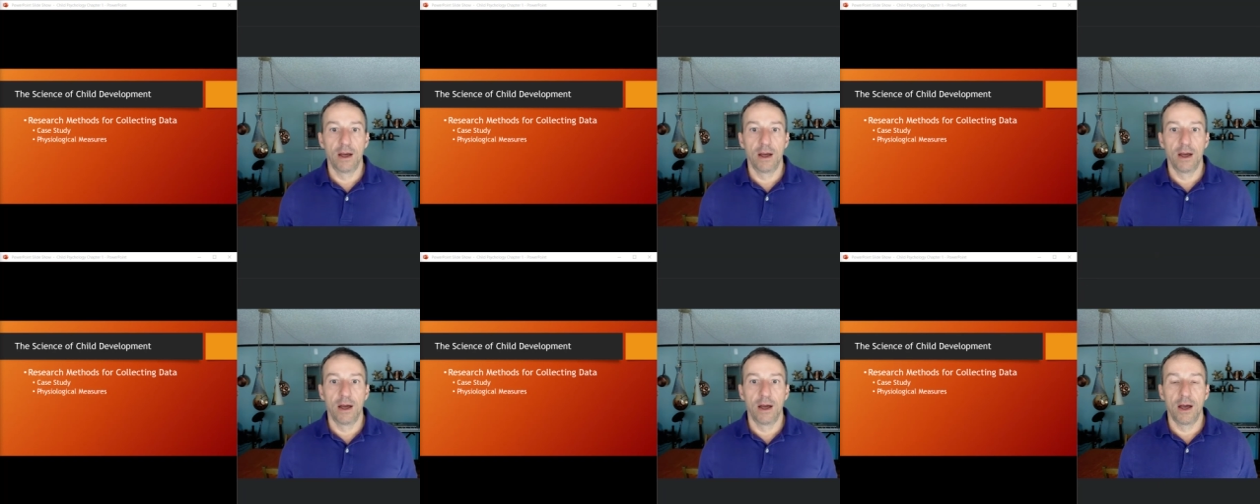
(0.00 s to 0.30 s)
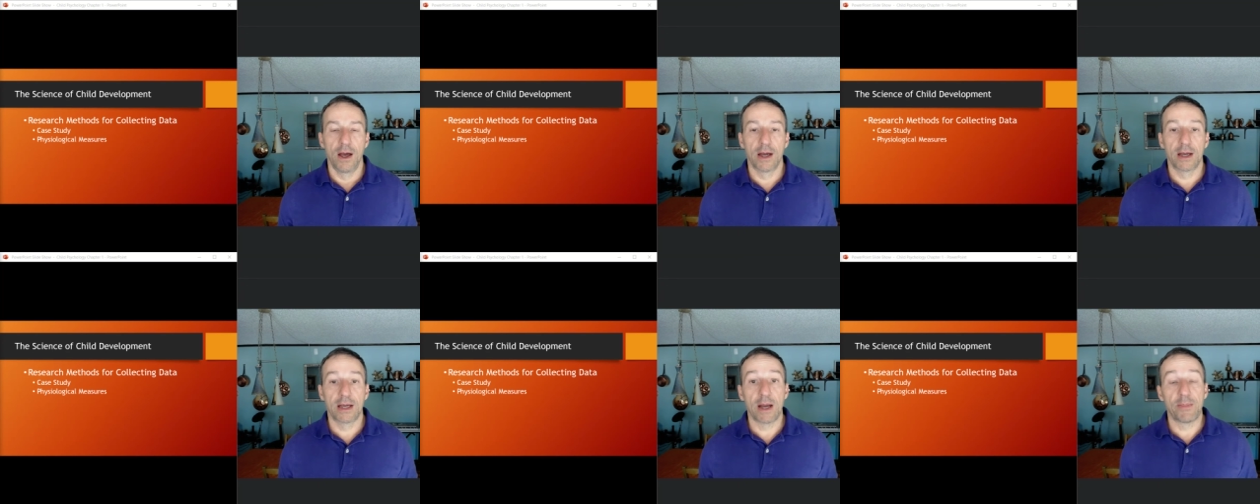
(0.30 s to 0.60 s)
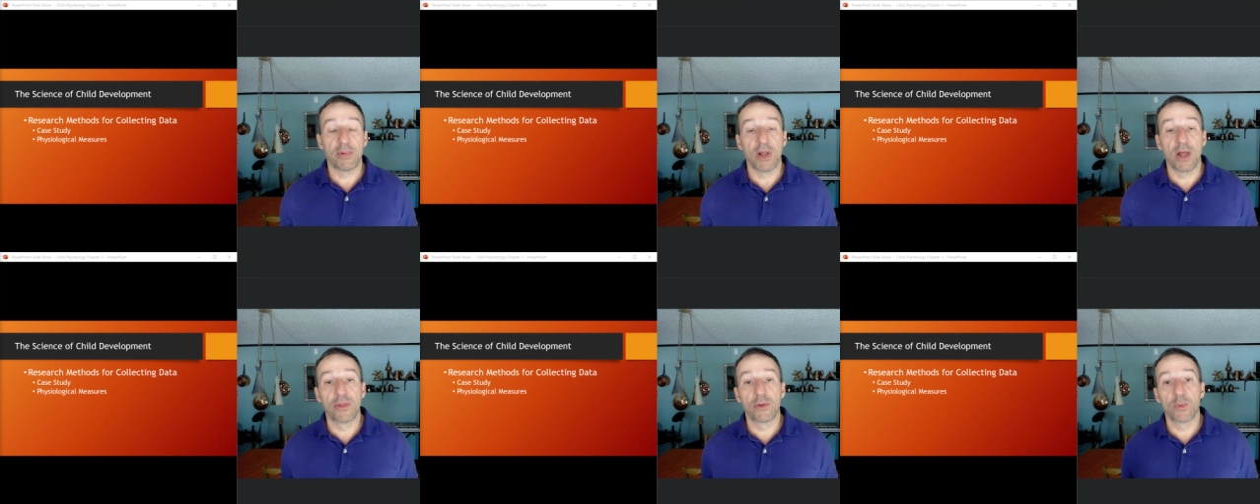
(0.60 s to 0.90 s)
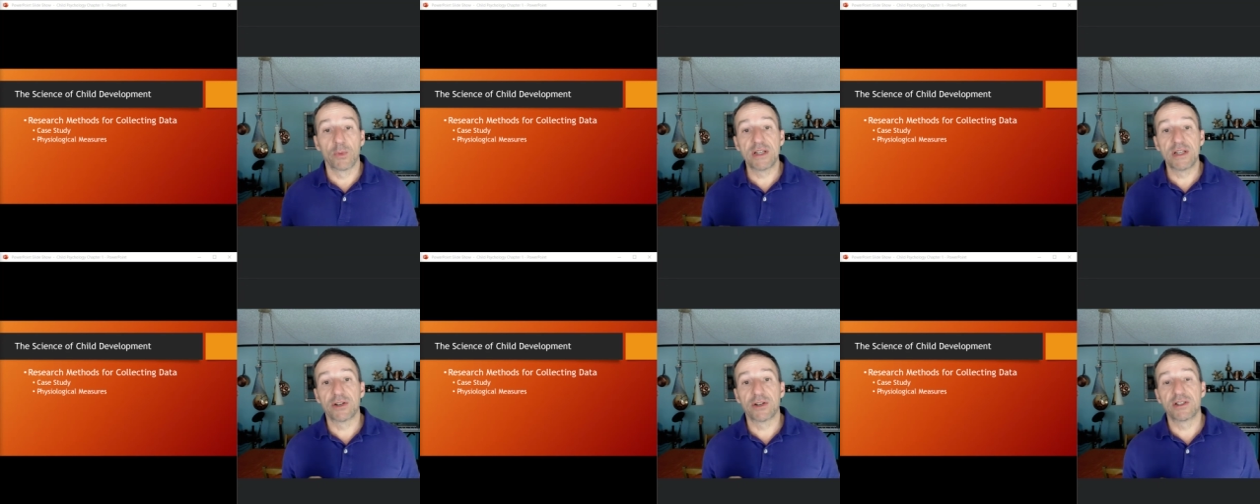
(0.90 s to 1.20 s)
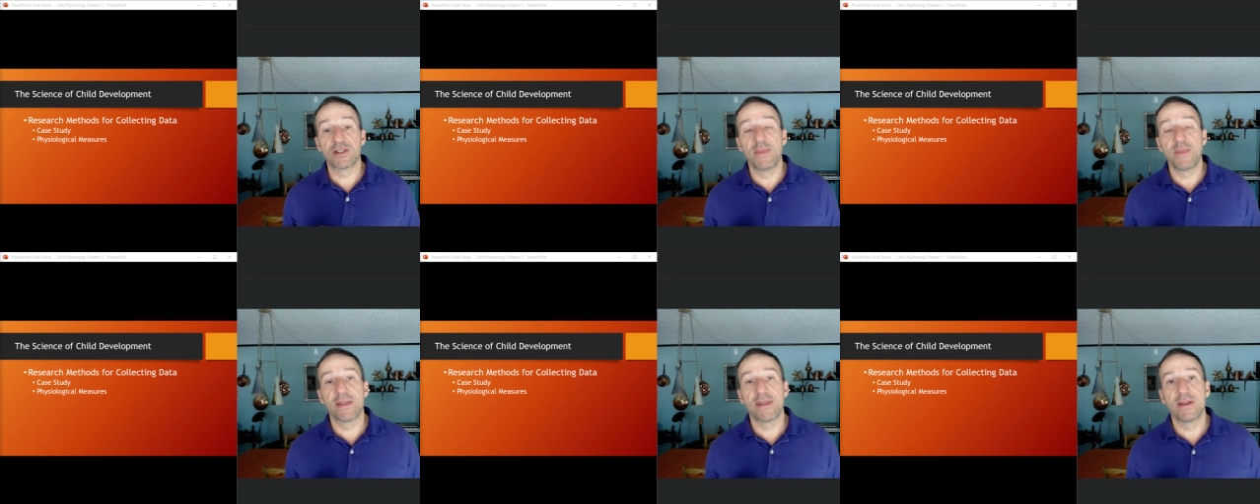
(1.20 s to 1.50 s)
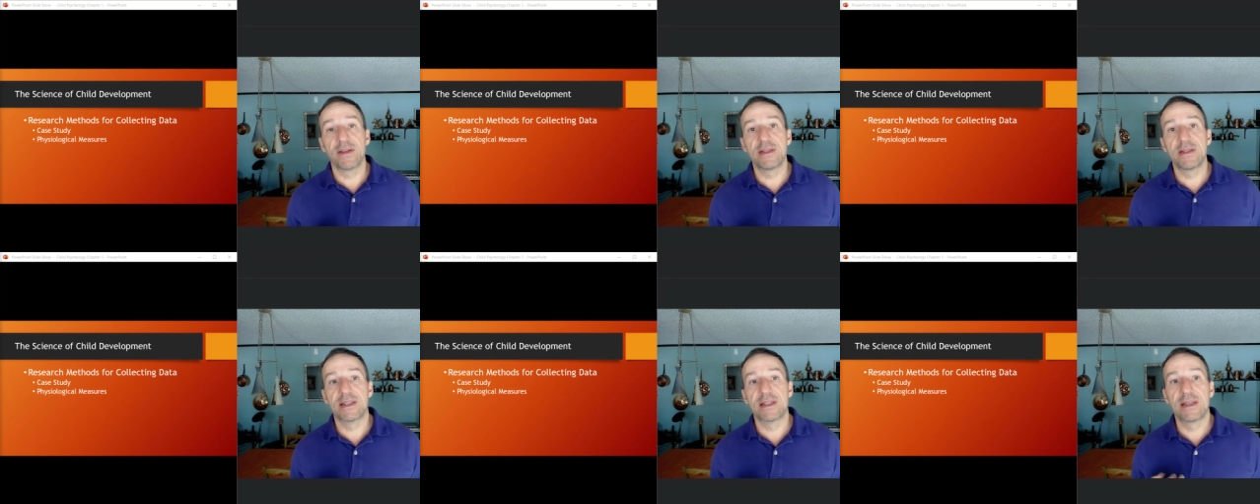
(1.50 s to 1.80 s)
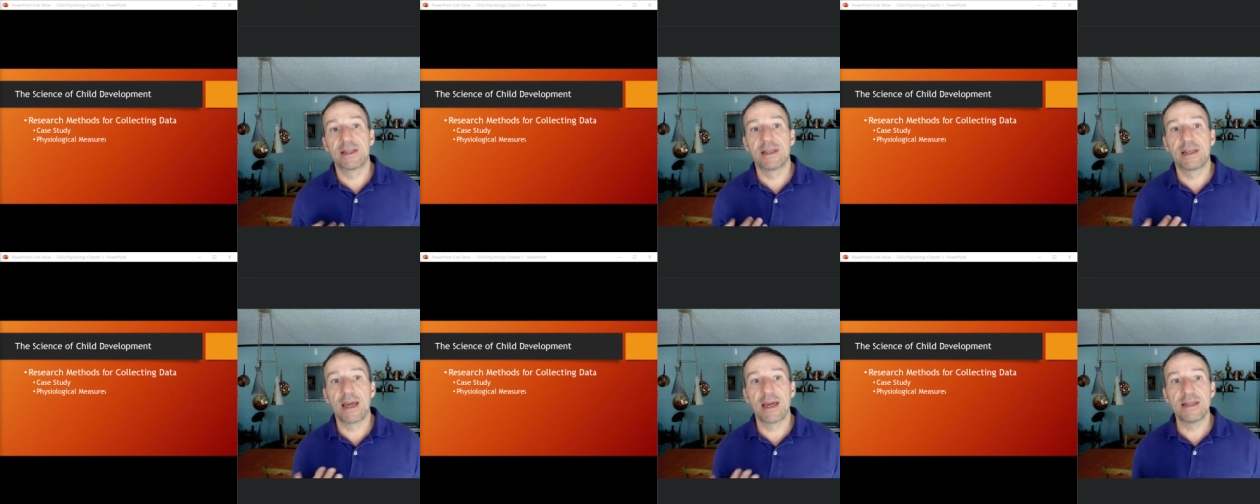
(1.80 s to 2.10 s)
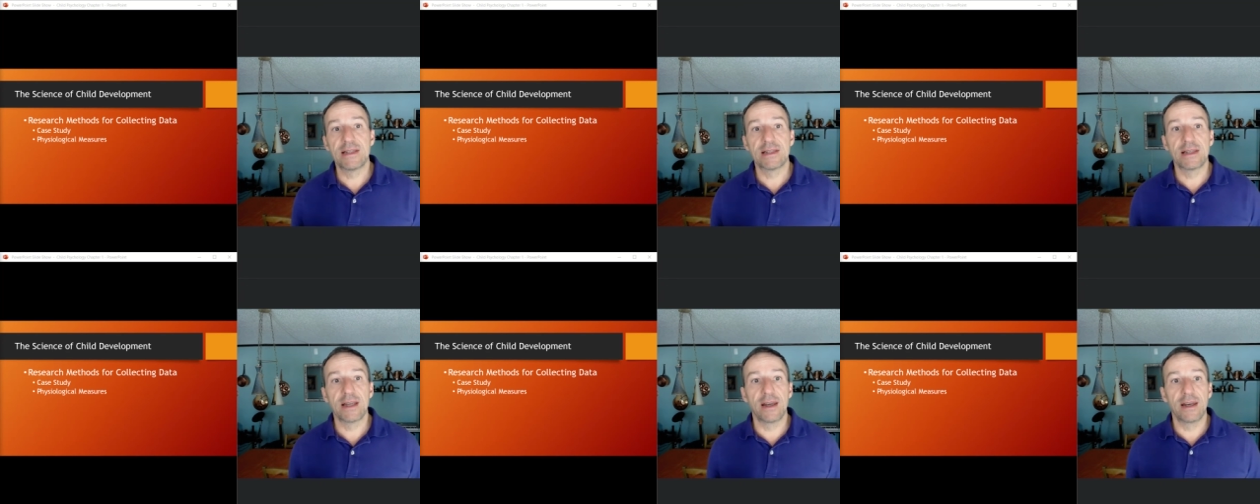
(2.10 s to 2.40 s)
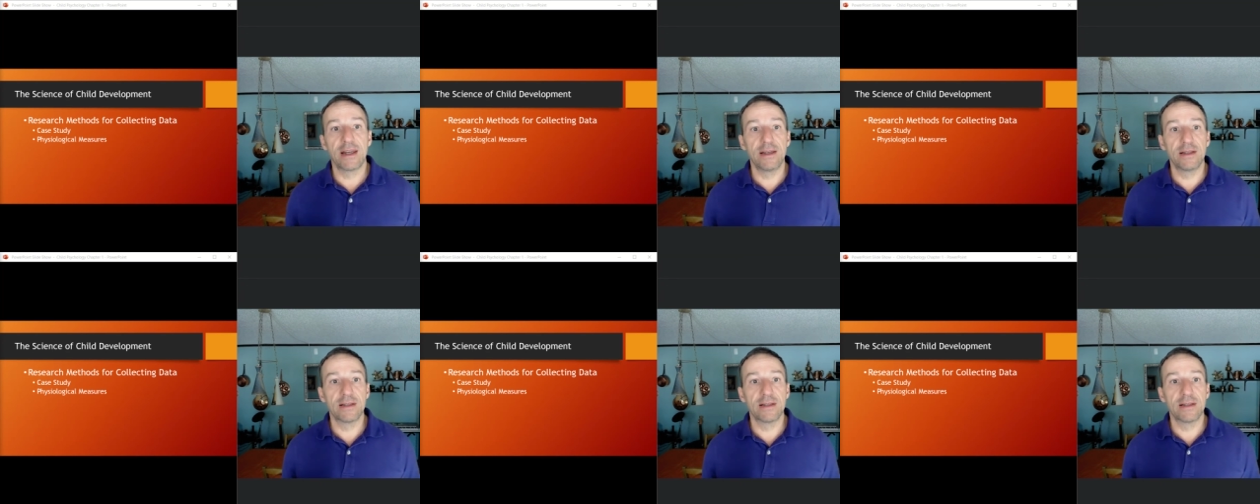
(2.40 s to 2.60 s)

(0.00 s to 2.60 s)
A couple other research methods: case study.